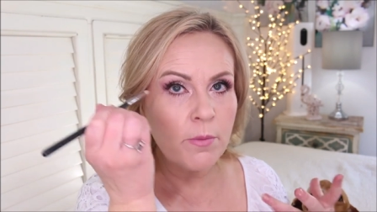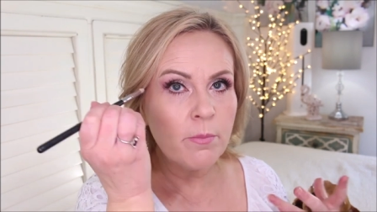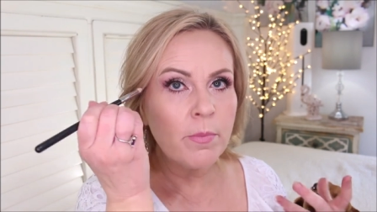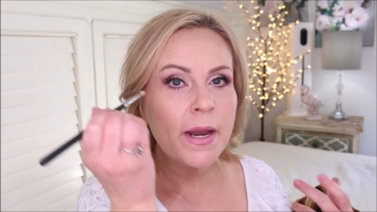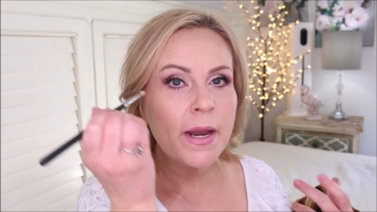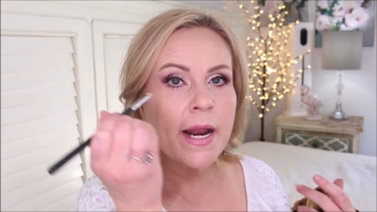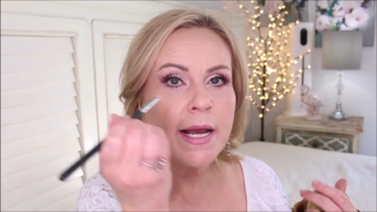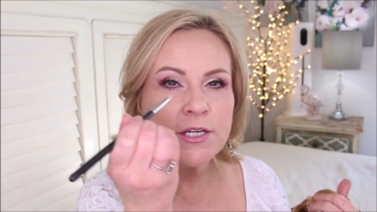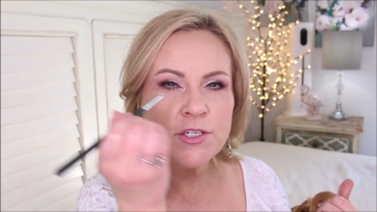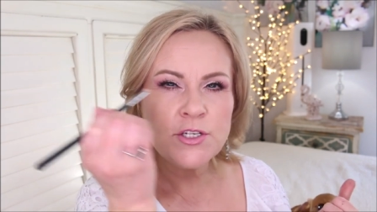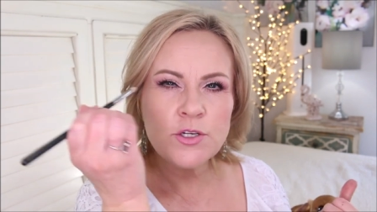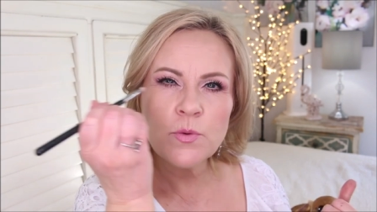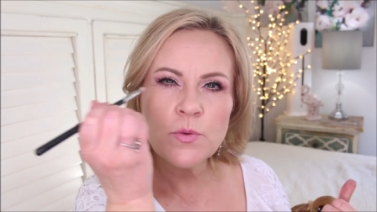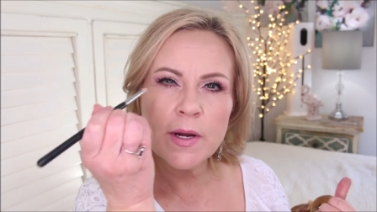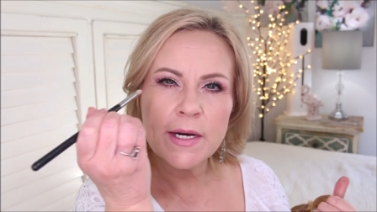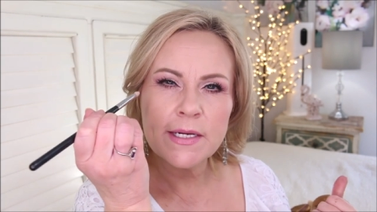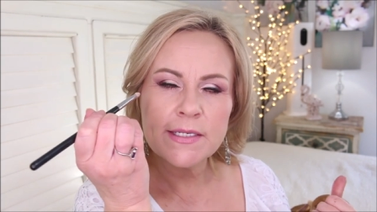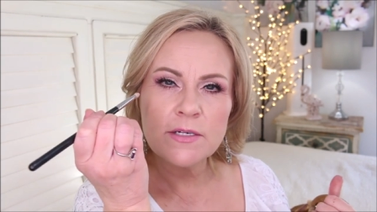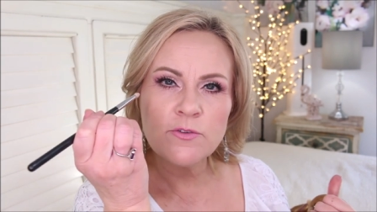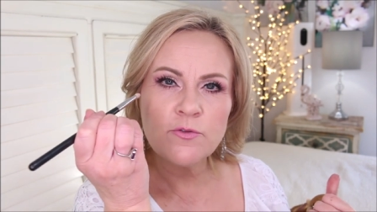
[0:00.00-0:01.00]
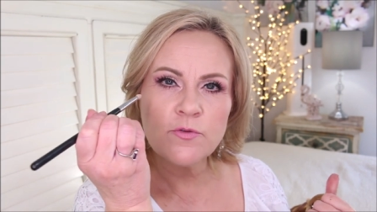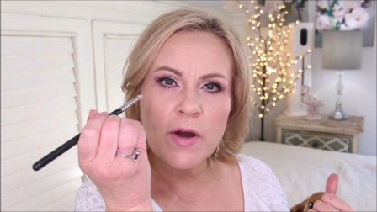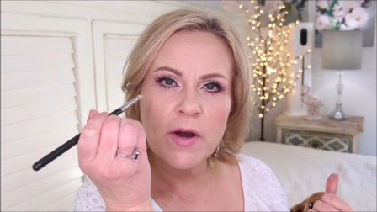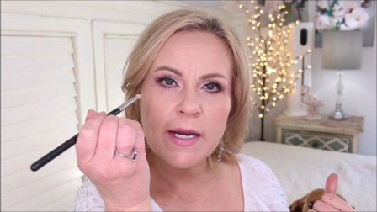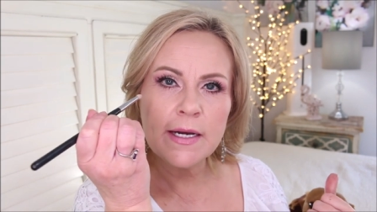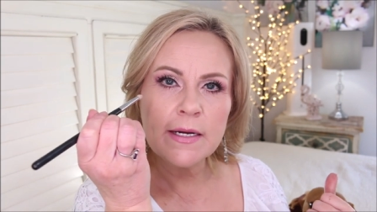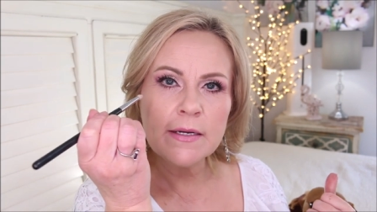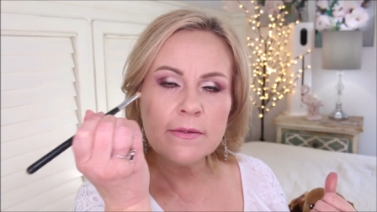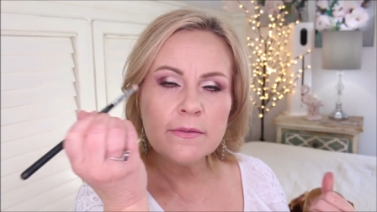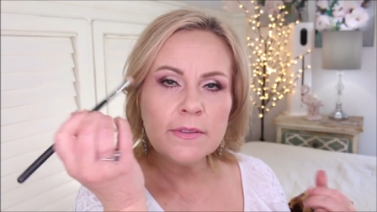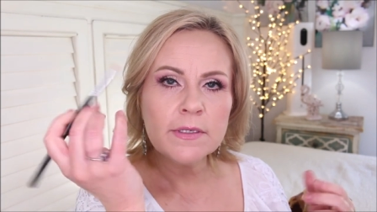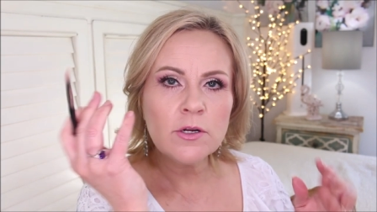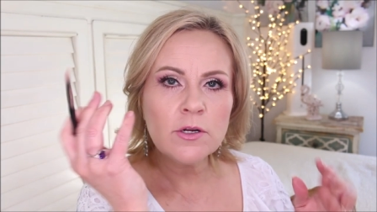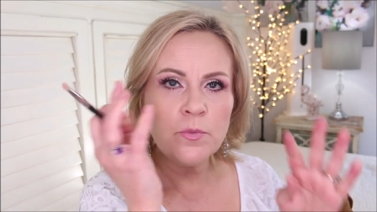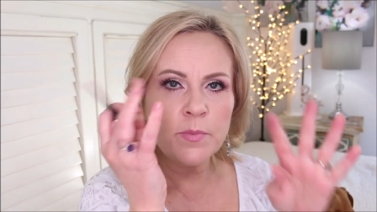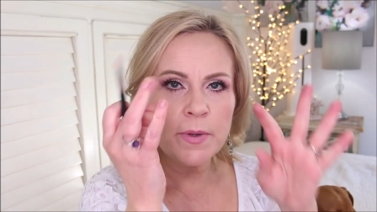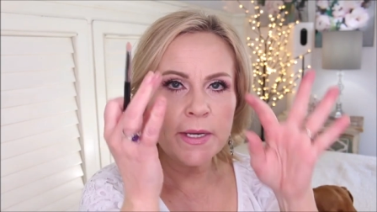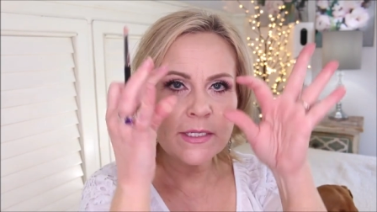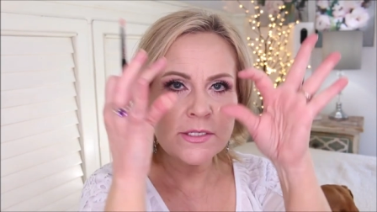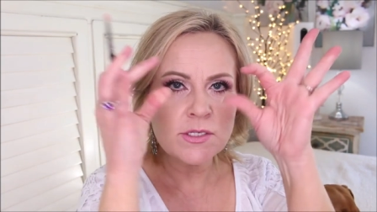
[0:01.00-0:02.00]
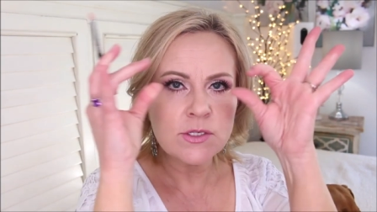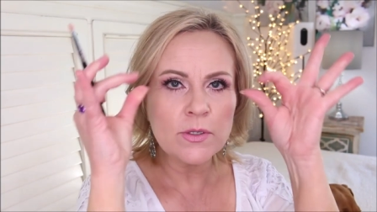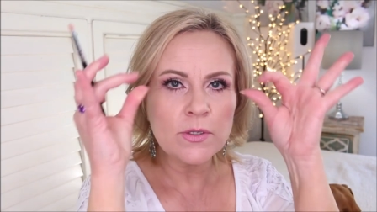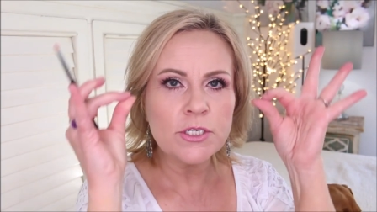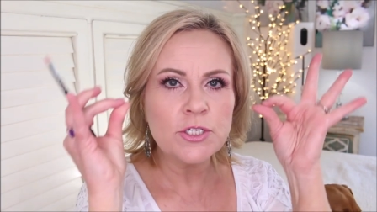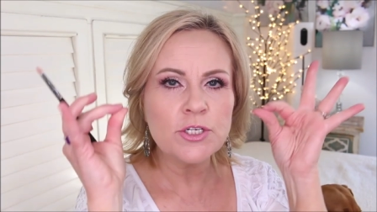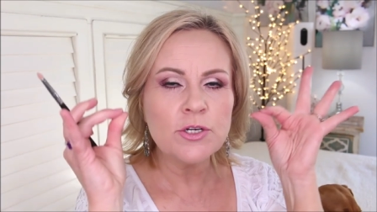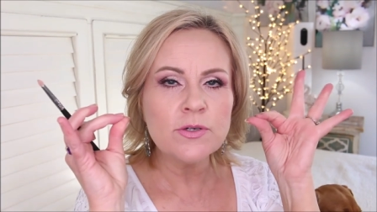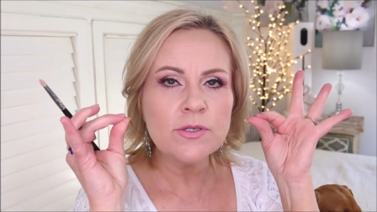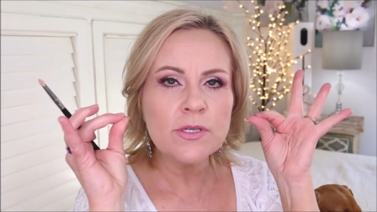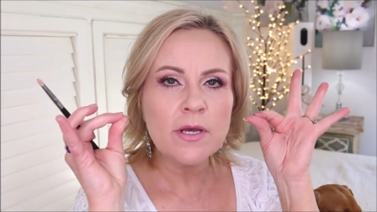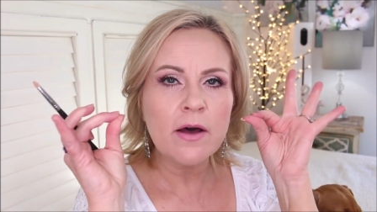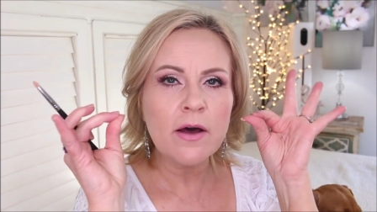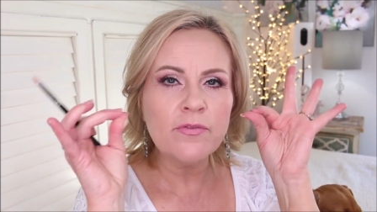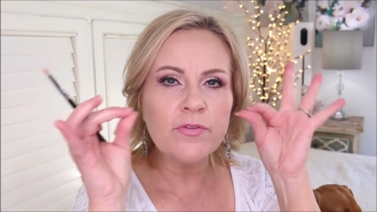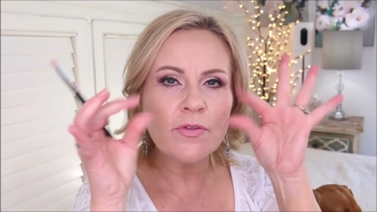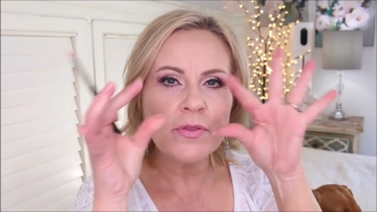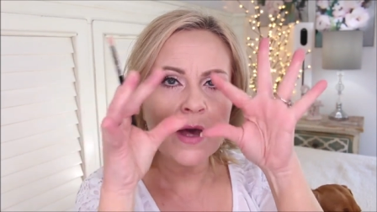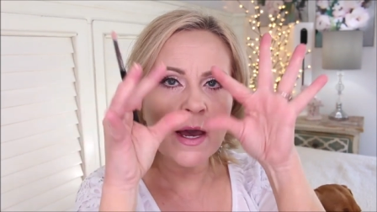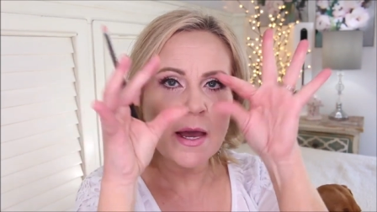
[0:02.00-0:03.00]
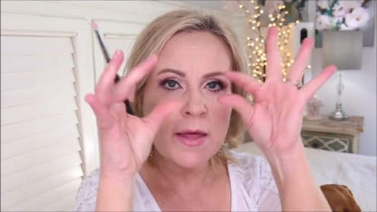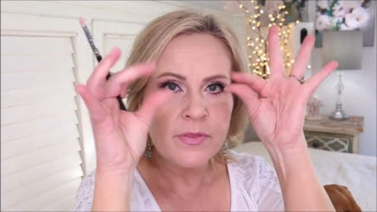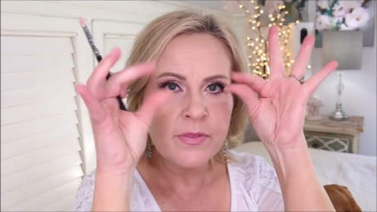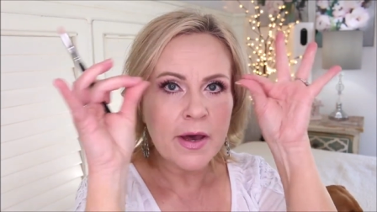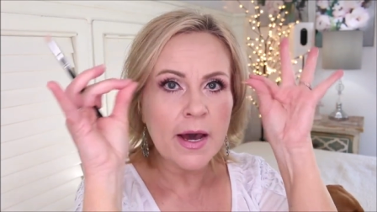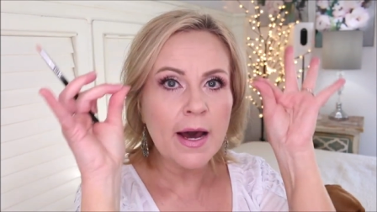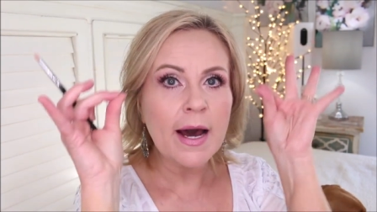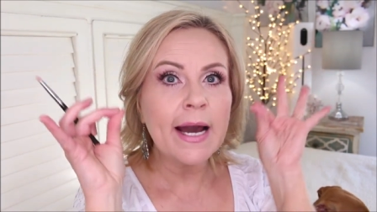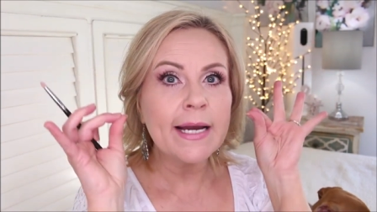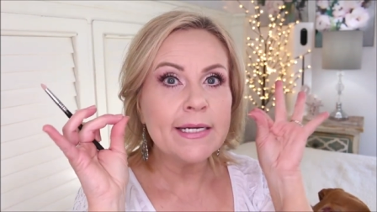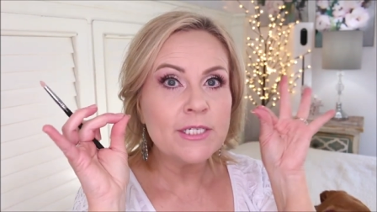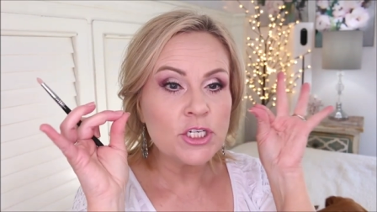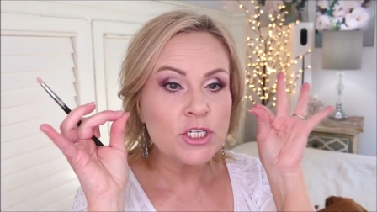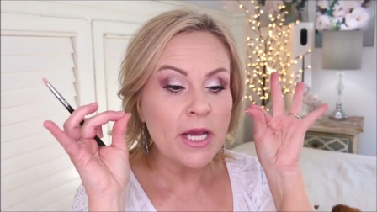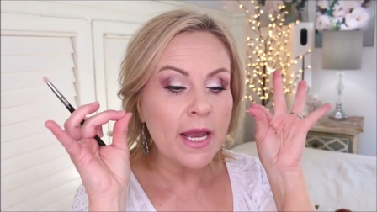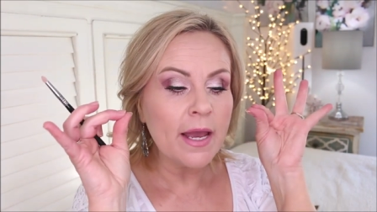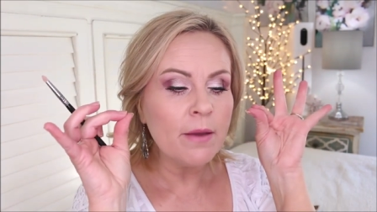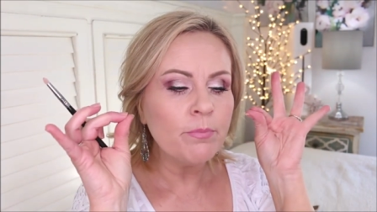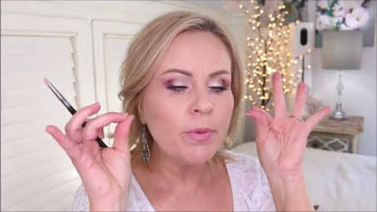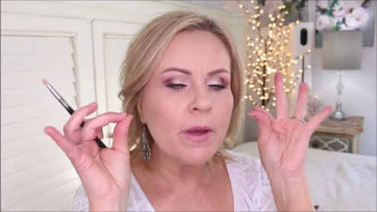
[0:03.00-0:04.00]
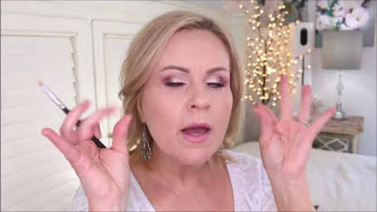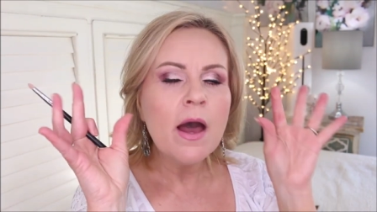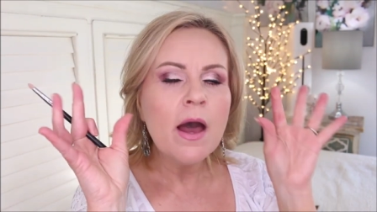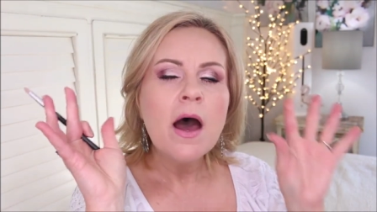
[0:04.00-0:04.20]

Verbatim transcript: but I do want to define it a little bit so it shows off the, the eye shape.